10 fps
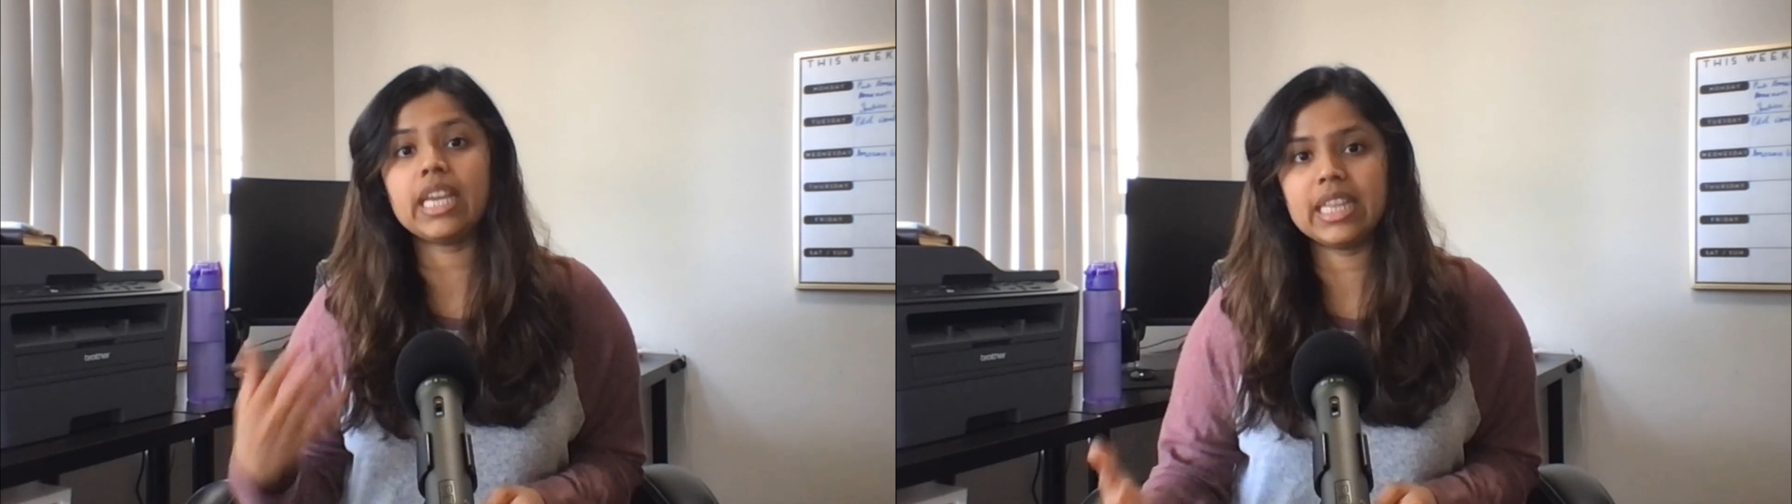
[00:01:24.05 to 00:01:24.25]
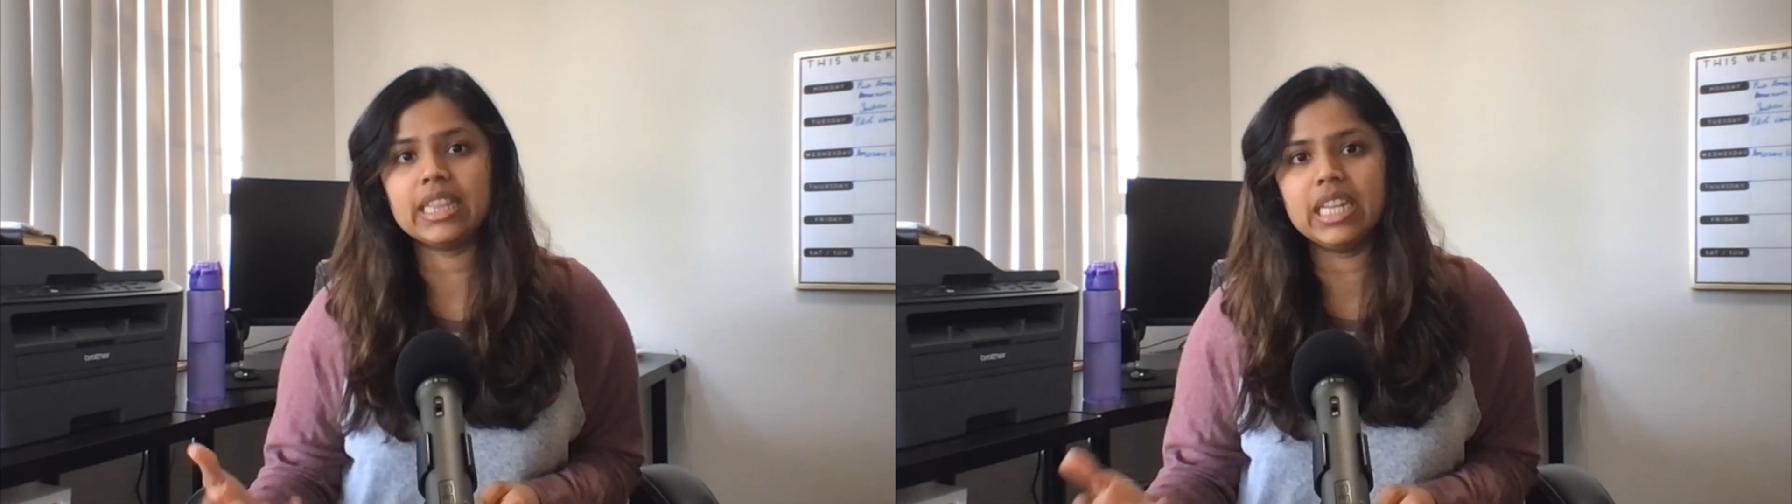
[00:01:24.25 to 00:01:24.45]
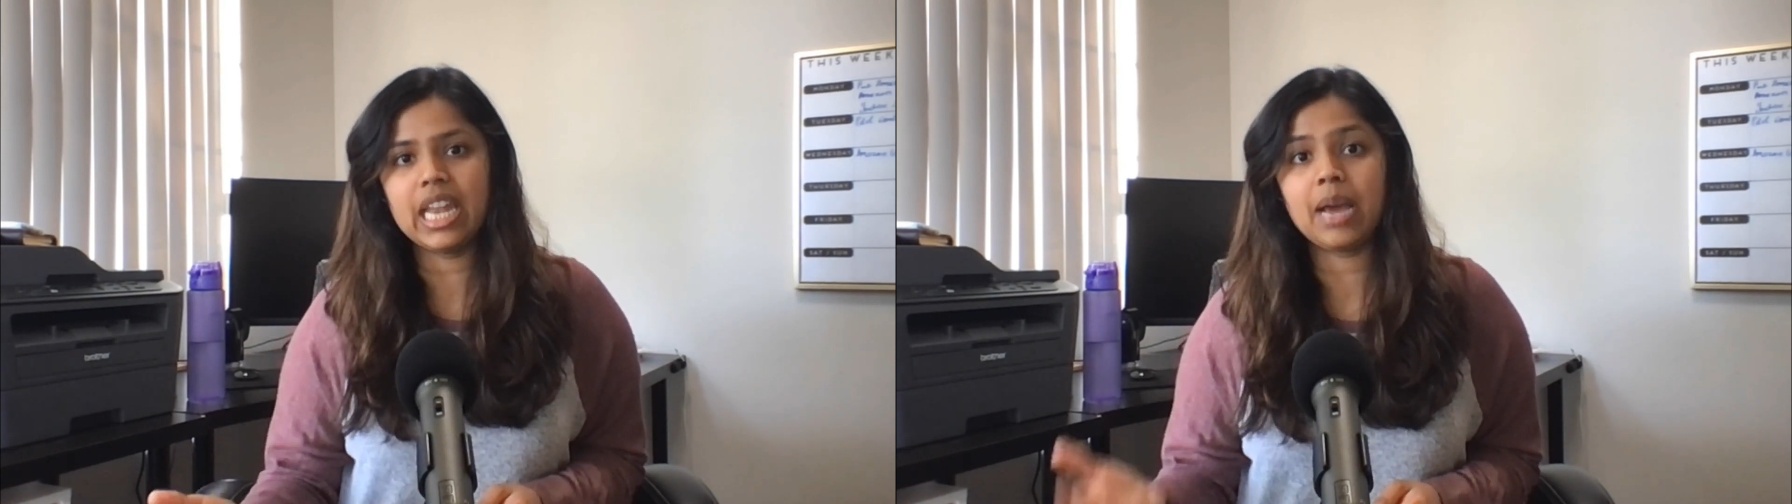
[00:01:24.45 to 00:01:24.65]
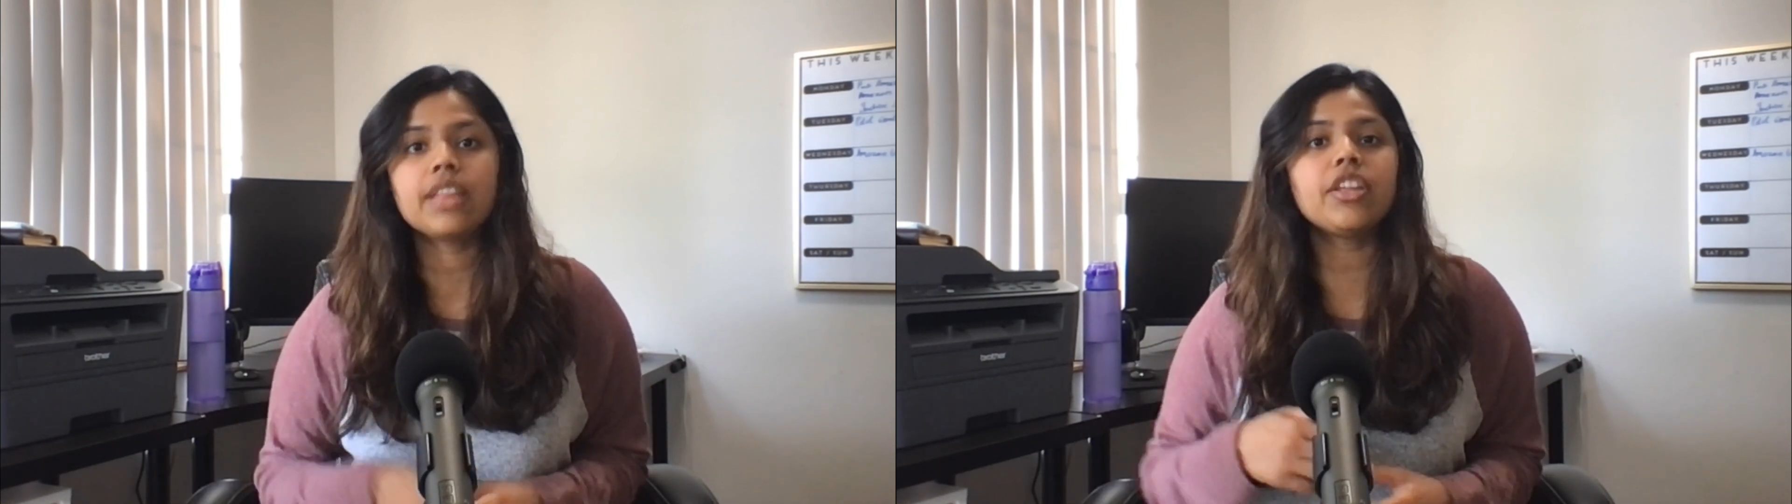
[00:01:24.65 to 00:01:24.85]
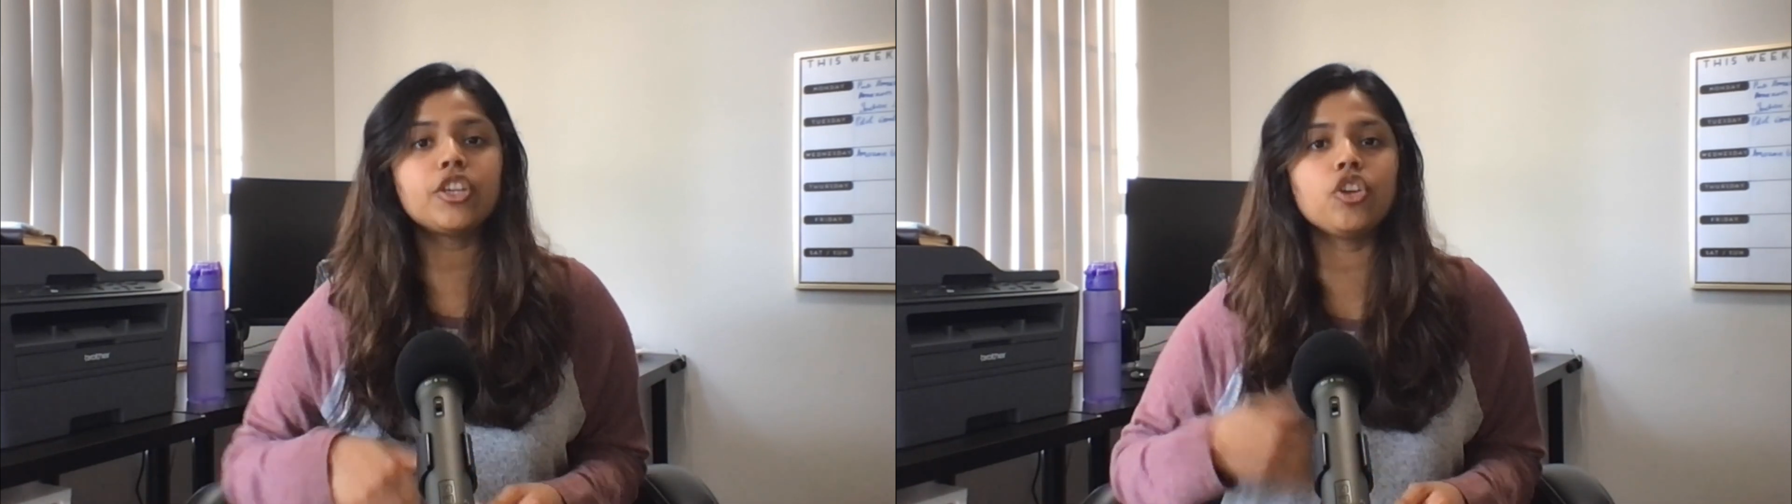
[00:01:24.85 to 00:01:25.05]
in the lab
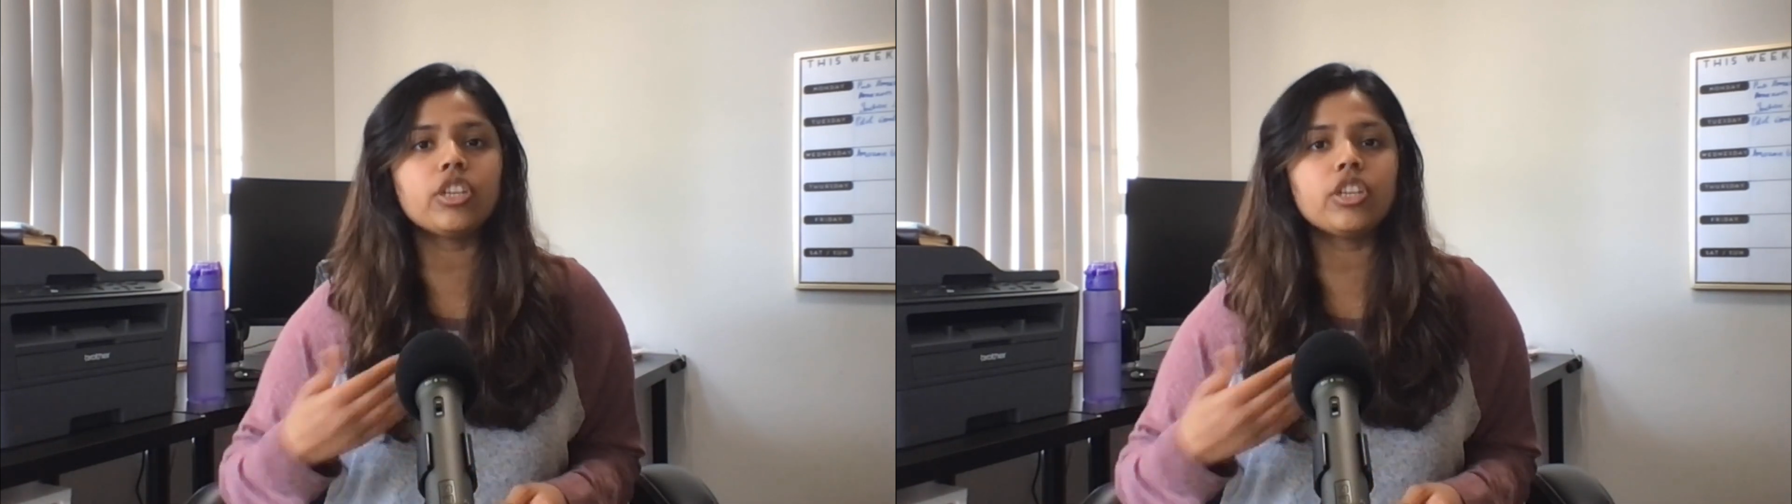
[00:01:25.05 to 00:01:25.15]
that you're